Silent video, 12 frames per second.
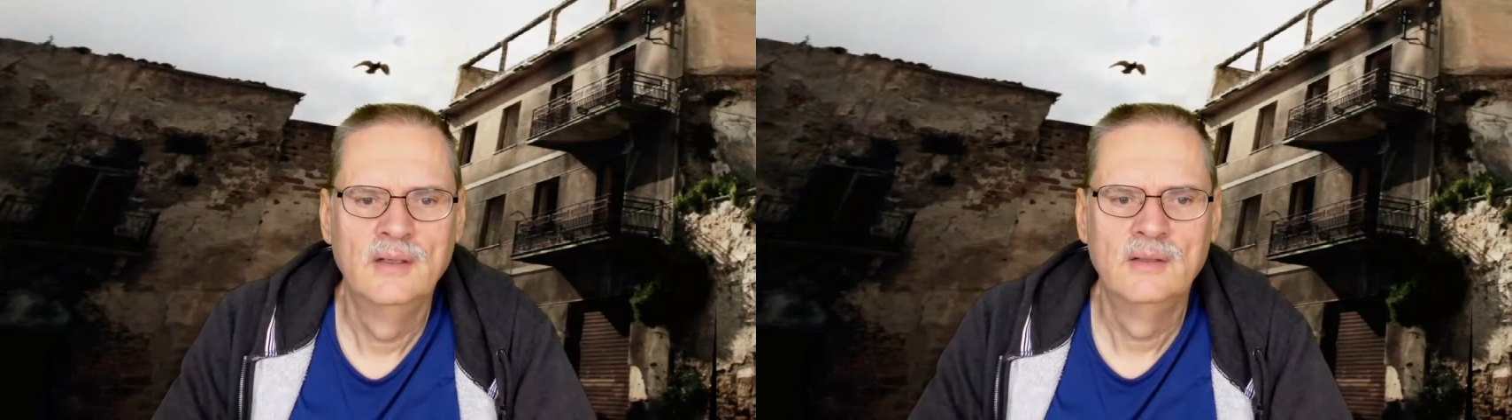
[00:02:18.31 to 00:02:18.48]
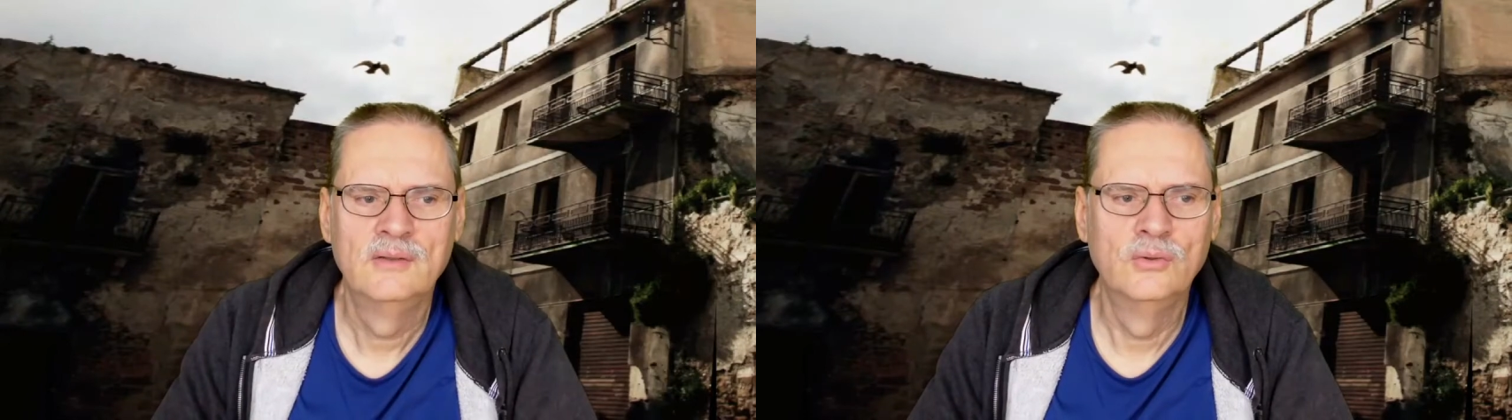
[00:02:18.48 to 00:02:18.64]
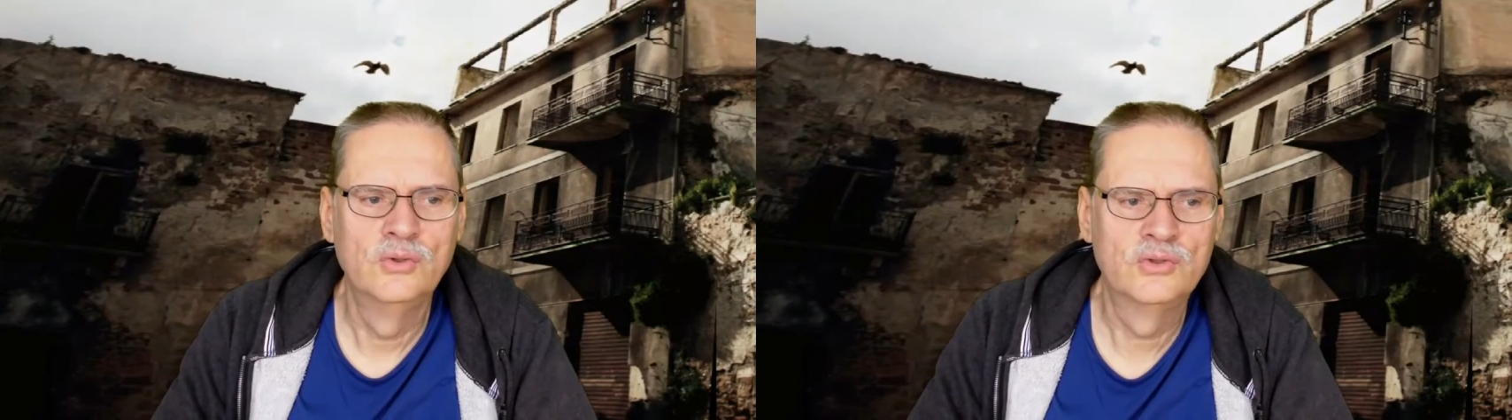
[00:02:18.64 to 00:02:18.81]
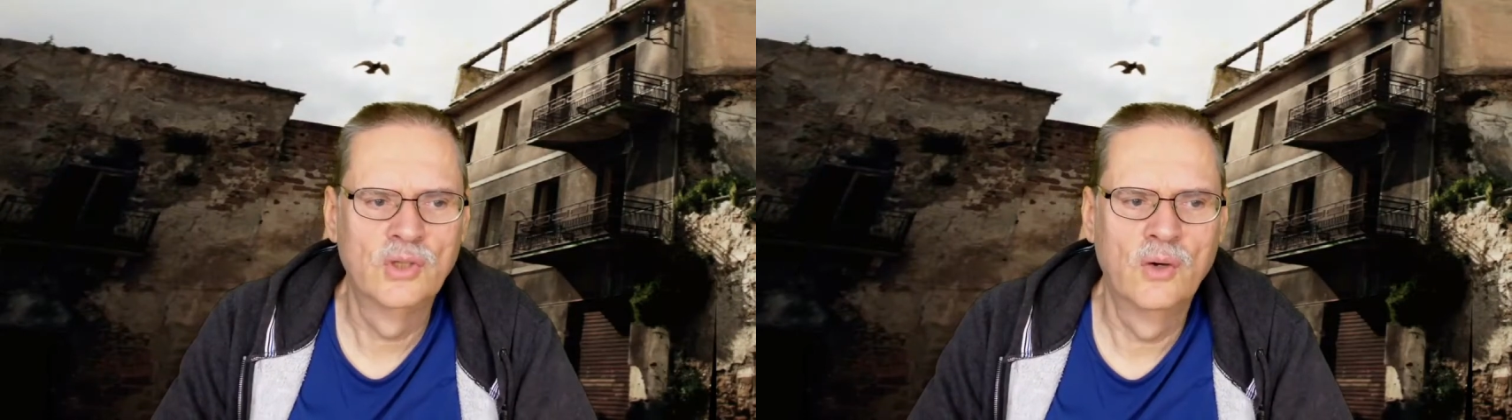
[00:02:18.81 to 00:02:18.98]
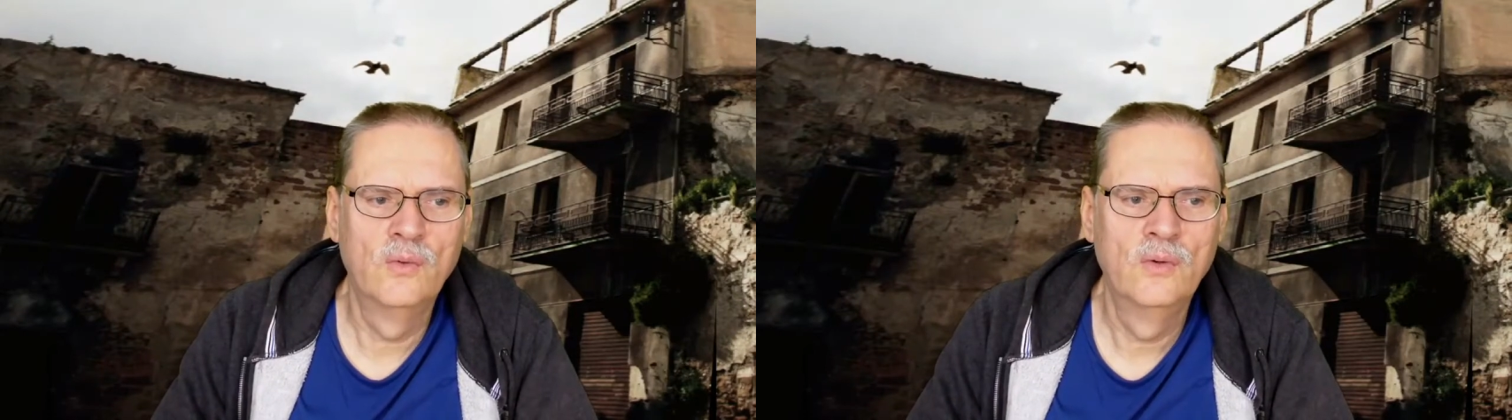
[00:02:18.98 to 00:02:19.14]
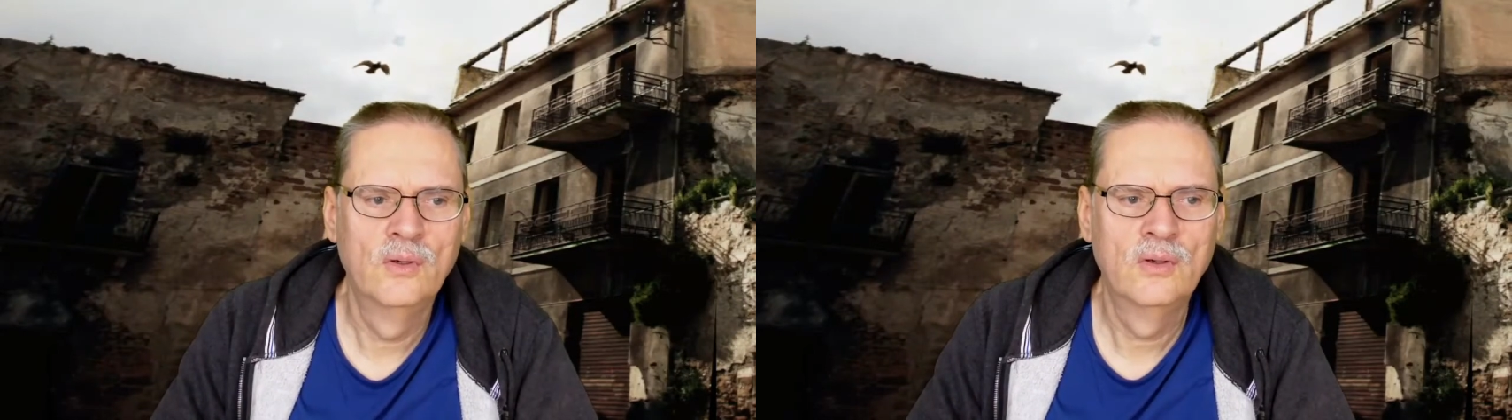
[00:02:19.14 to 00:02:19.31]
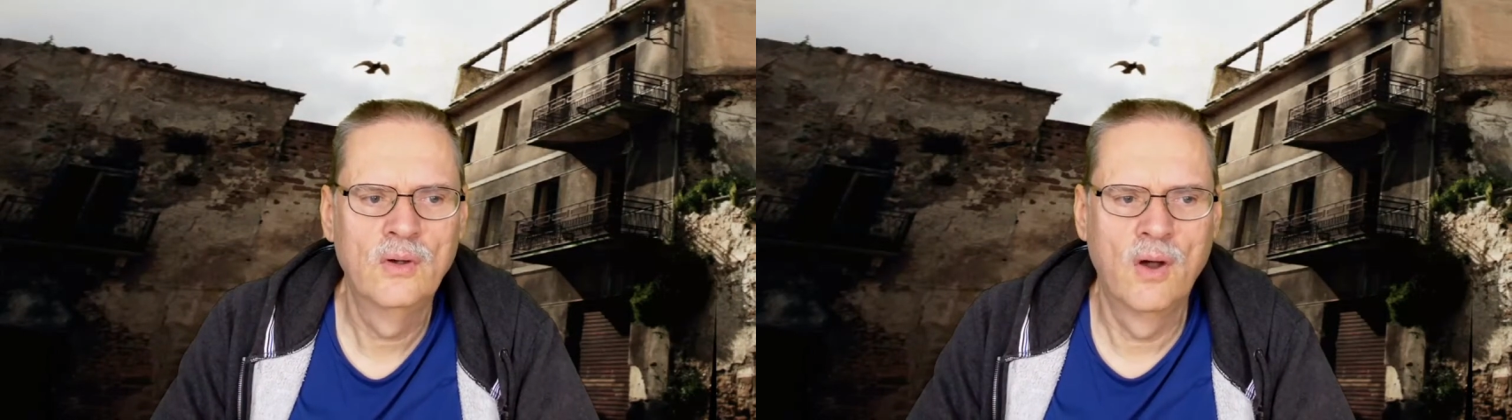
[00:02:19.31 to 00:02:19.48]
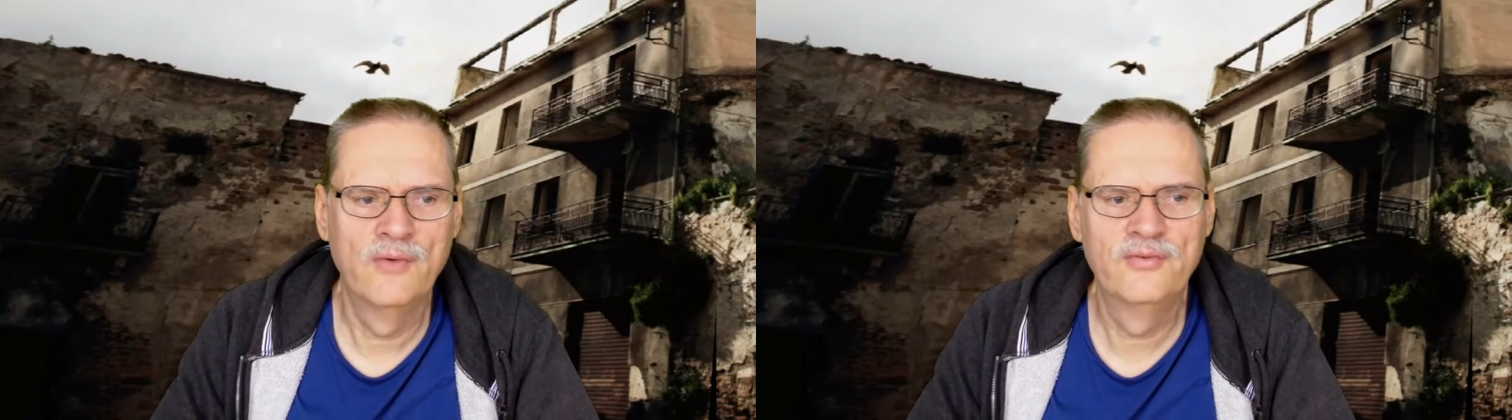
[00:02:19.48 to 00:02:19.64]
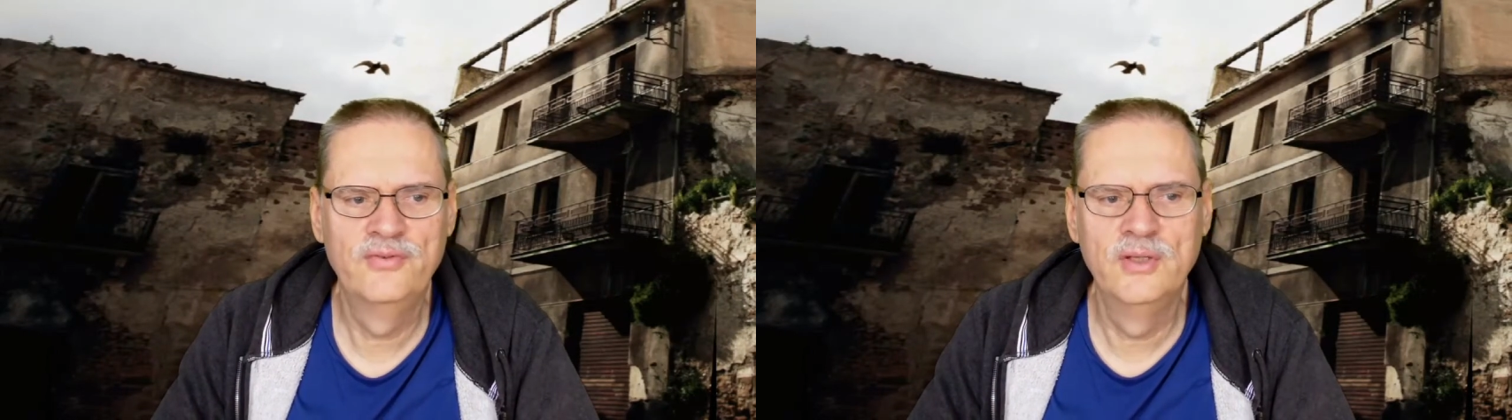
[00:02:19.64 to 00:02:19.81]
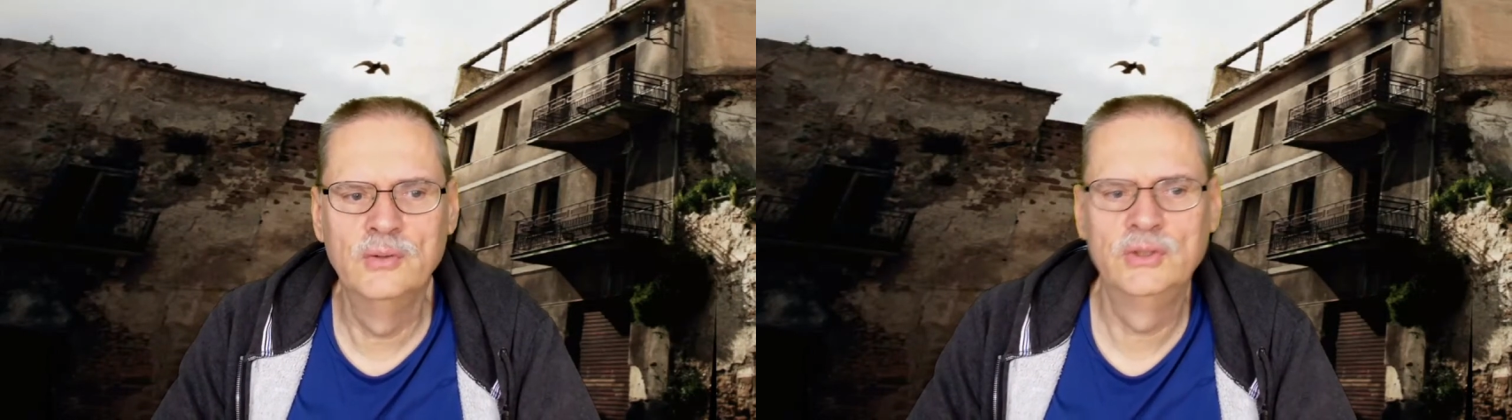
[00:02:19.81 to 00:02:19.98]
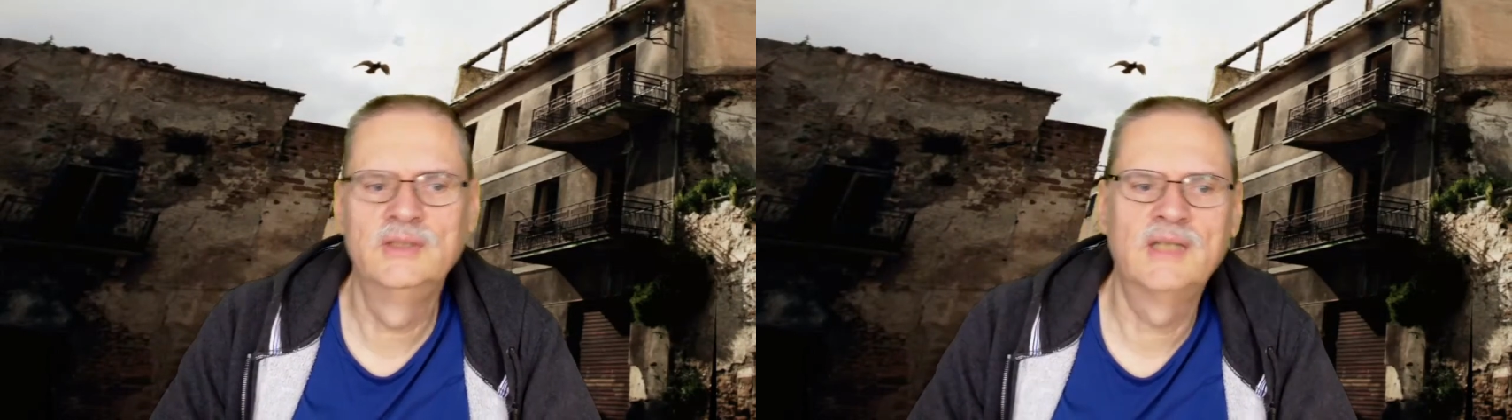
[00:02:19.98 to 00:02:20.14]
to sow confusion,